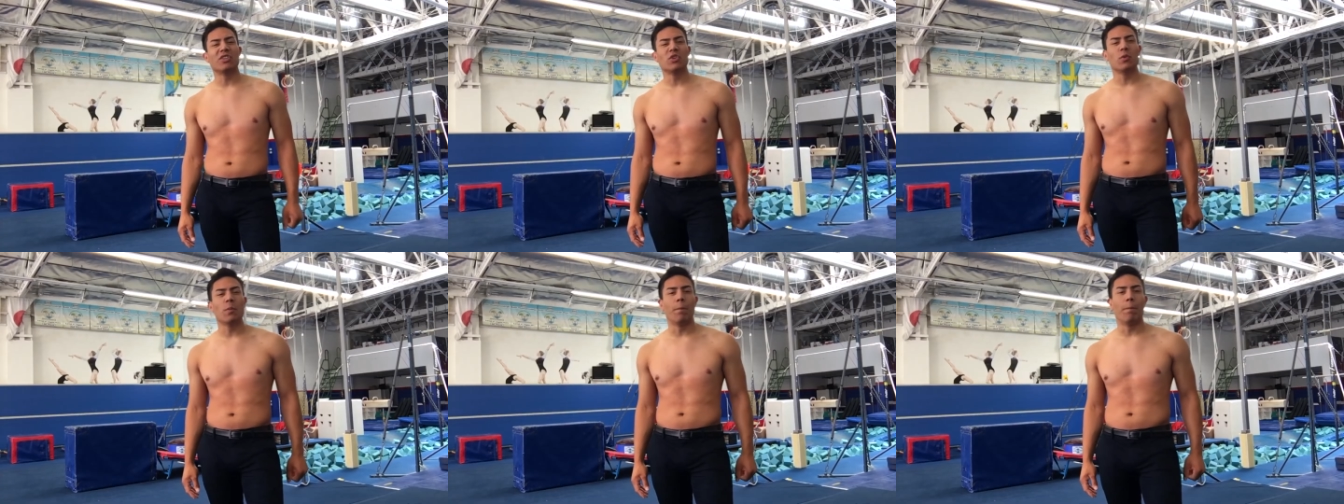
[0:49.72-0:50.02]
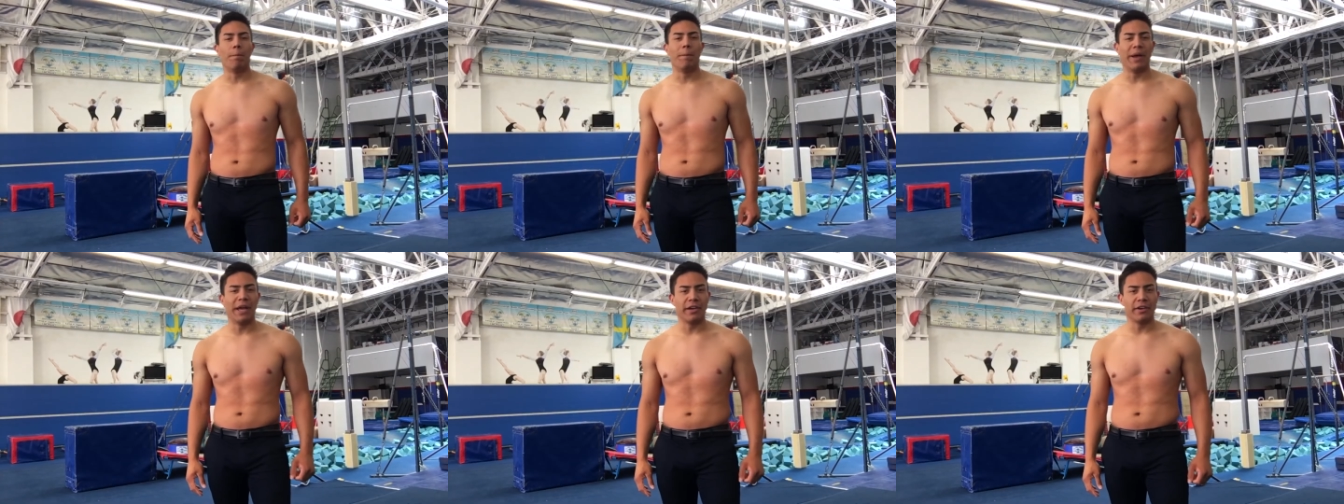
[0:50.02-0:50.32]
do
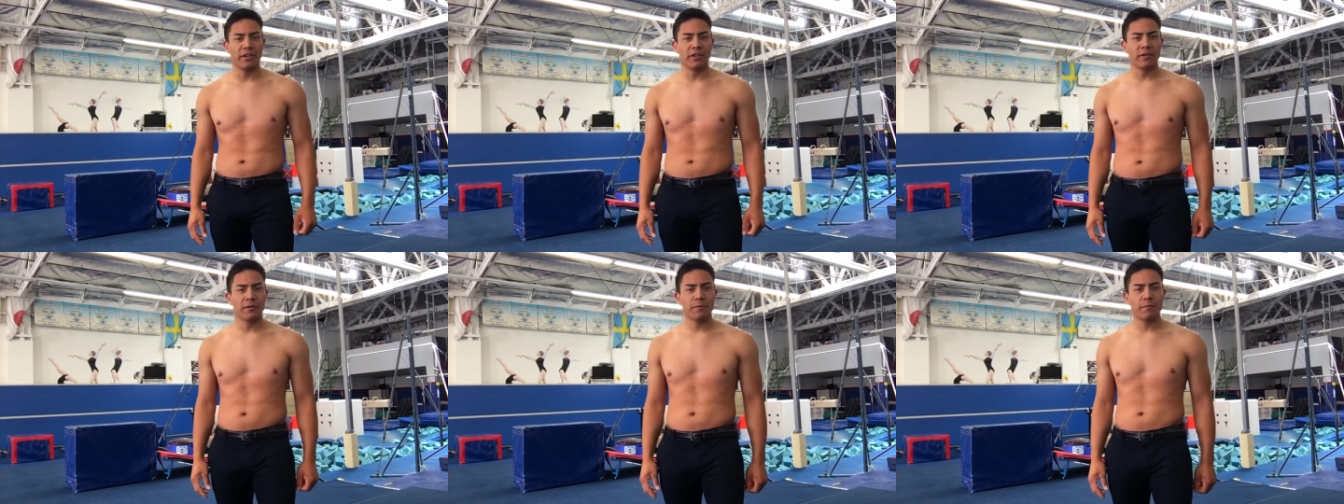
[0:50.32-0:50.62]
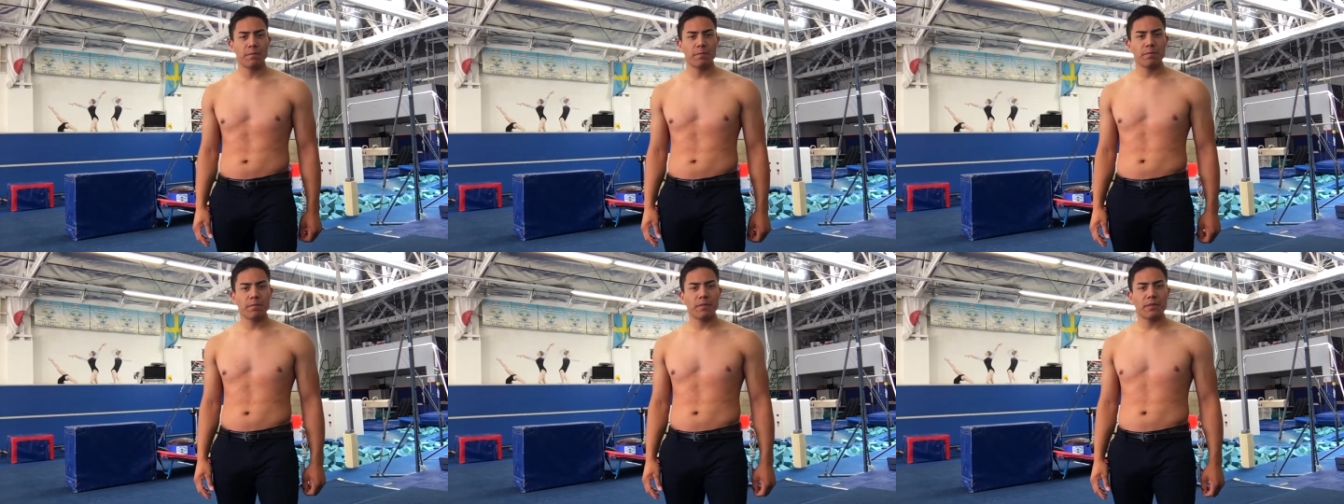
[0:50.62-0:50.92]
better.
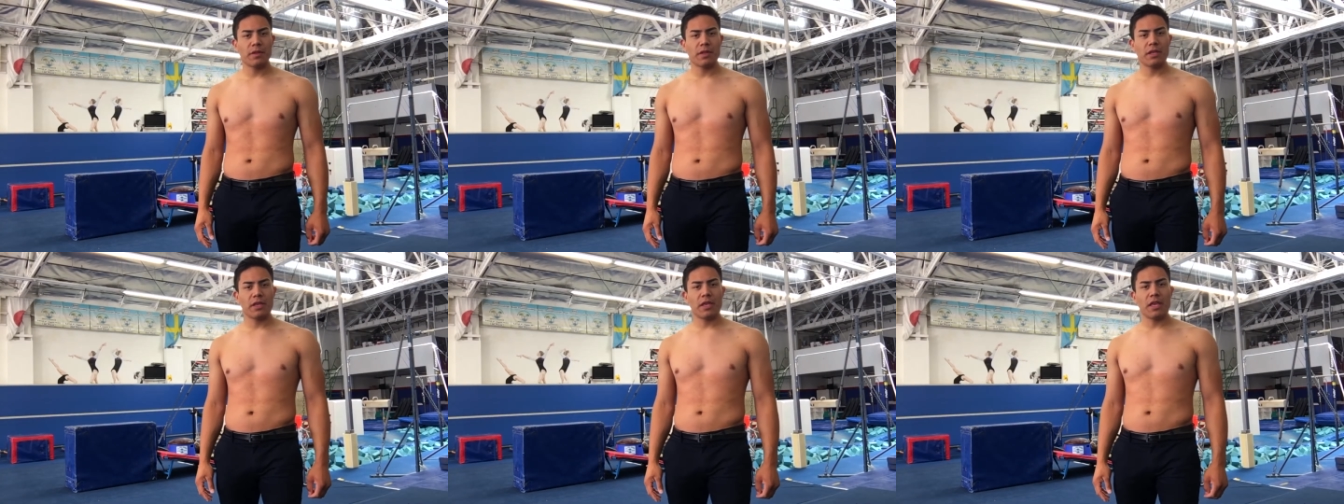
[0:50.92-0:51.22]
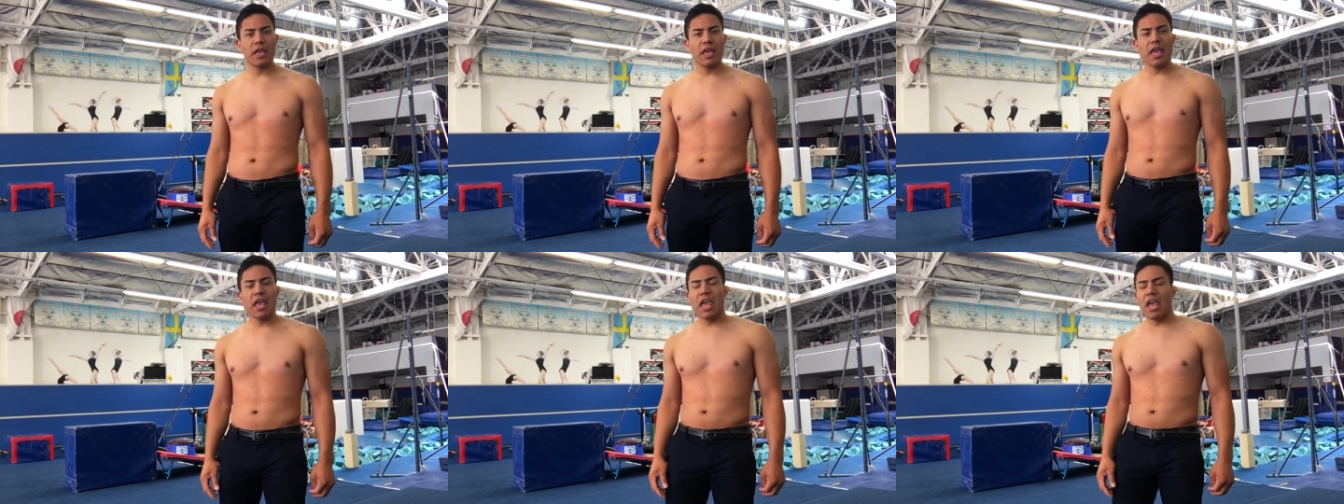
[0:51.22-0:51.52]

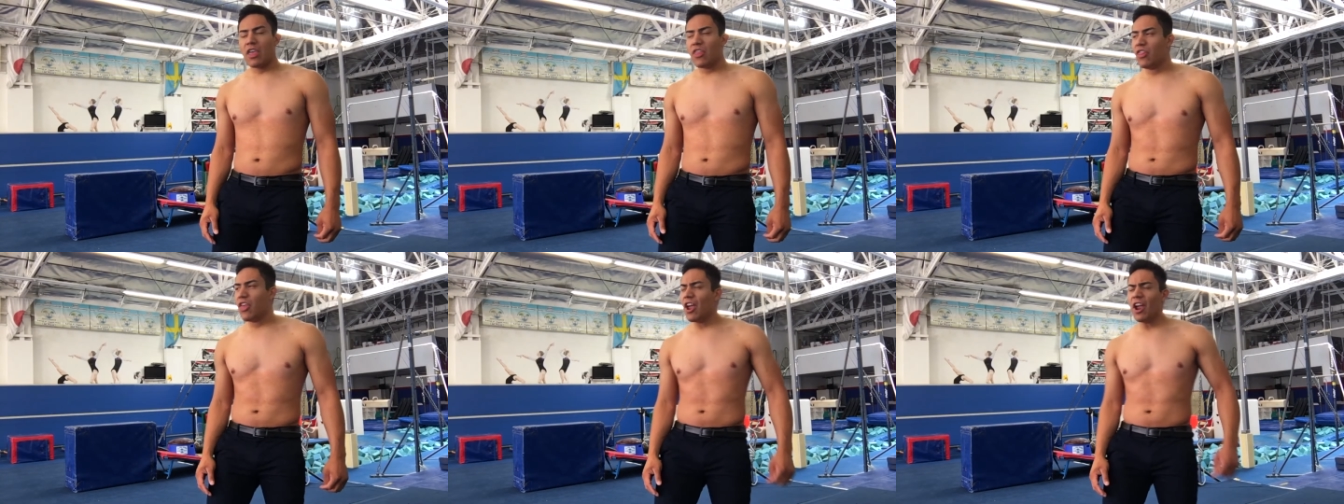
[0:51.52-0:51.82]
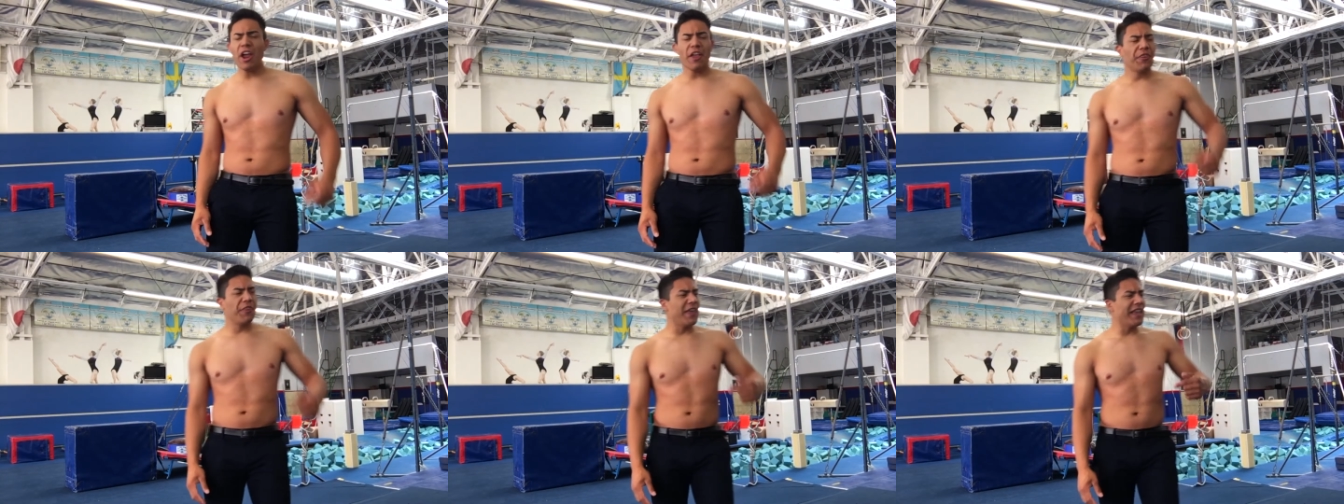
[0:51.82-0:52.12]
There
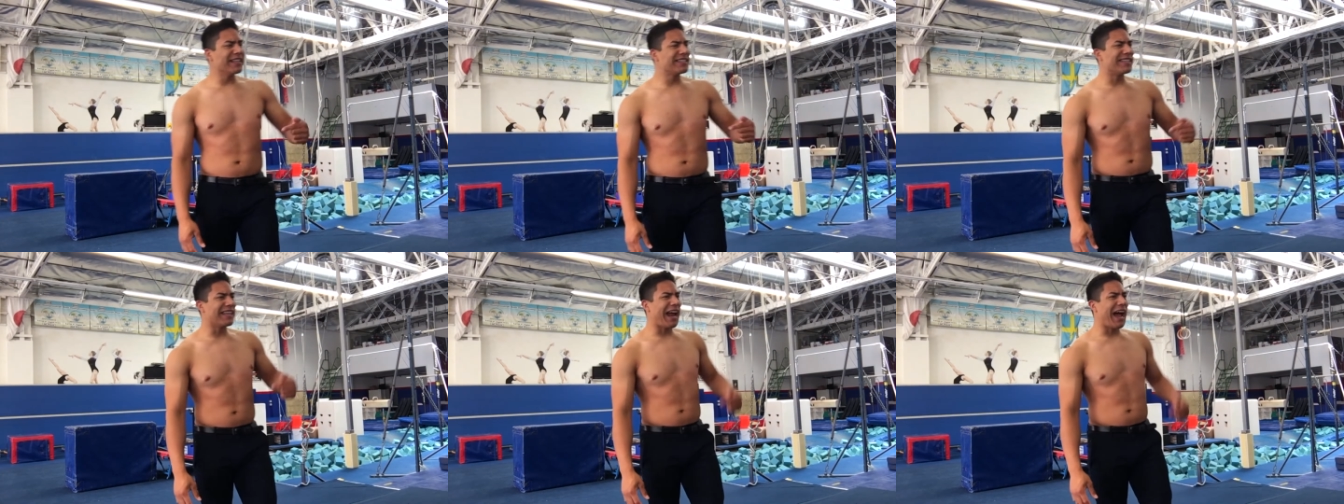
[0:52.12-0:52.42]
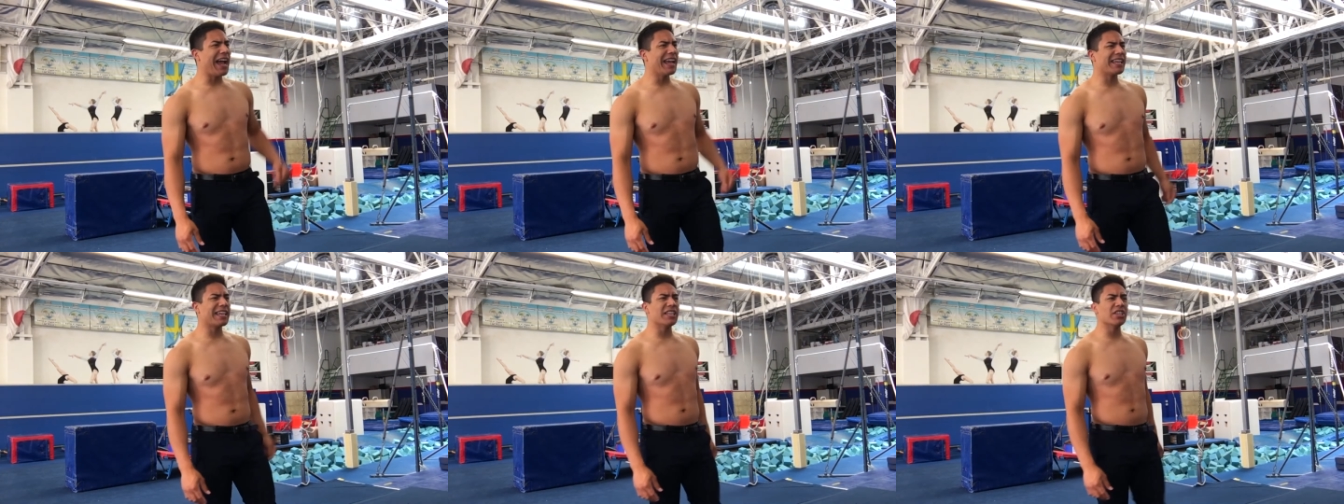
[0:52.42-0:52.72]
are things that
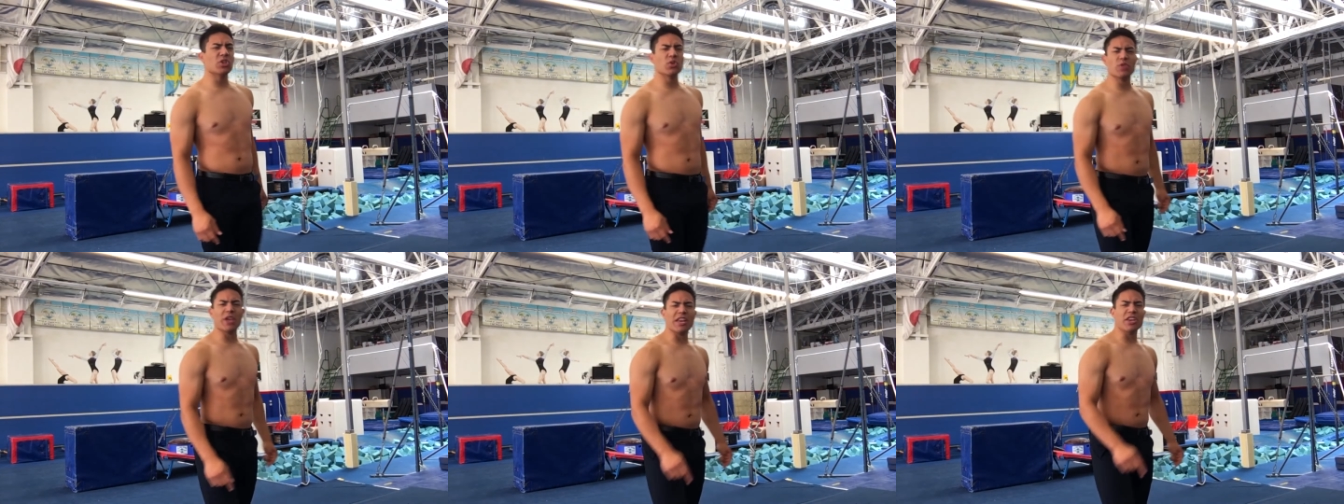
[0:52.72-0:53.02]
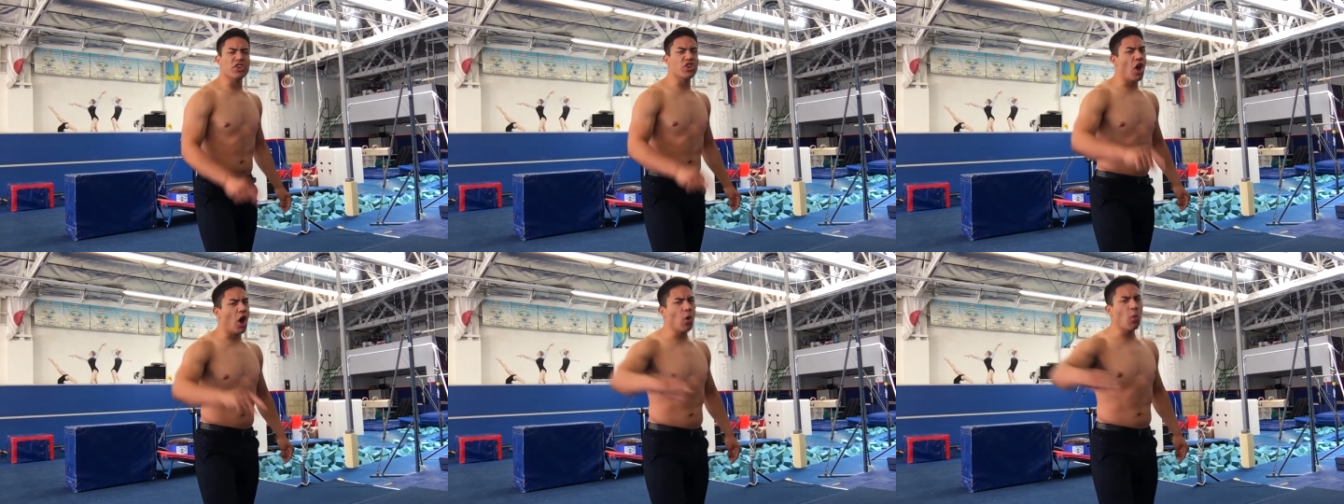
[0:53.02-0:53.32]
I can do that
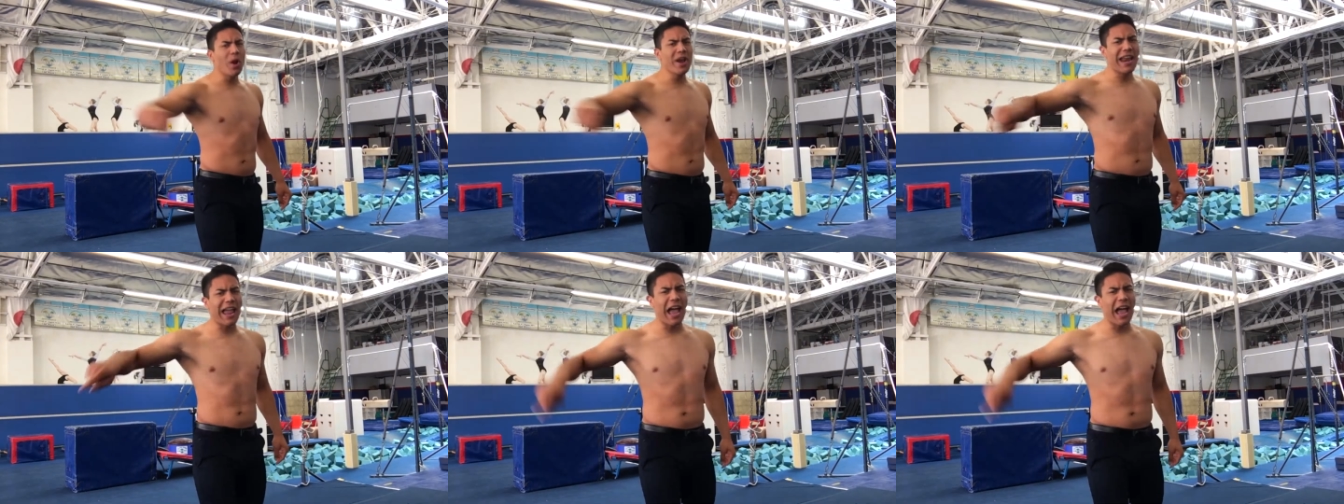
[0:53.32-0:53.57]
no one